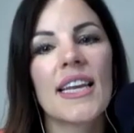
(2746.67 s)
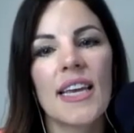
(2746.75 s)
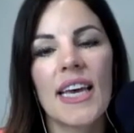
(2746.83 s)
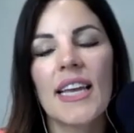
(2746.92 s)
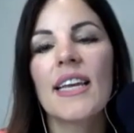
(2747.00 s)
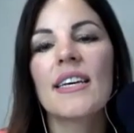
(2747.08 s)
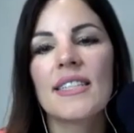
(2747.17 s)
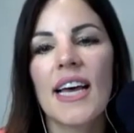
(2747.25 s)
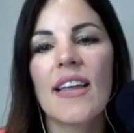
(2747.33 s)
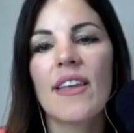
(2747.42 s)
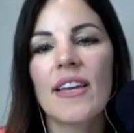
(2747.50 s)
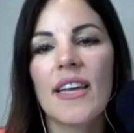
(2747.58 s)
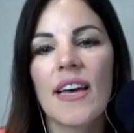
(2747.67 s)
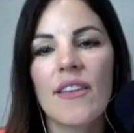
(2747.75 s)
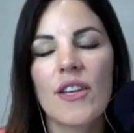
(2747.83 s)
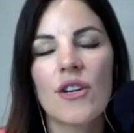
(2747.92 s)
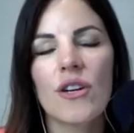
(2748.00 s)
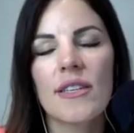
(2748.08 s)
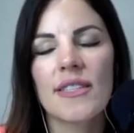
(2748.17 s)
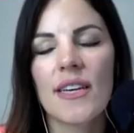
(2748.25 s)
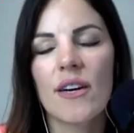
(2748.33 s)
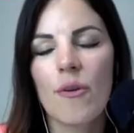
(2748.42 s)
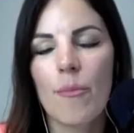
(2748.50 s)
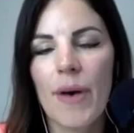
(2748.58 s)
It is. And then you're not
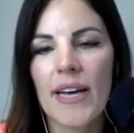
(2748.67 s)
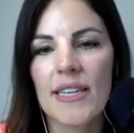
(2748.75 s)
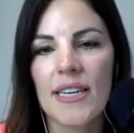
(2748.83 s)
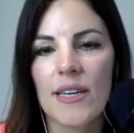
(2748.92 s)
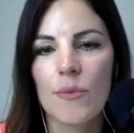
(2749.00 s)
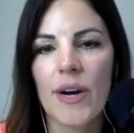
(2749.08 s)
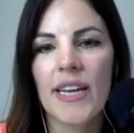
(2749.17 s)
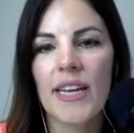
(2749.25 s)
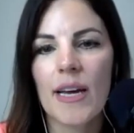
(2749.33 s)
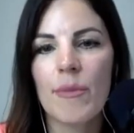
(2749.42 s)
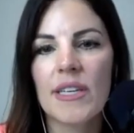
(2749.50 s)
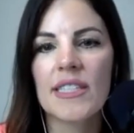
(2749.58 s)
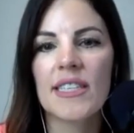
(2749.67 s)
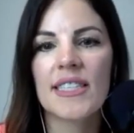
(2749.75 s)
self-abandoning, right? I mean,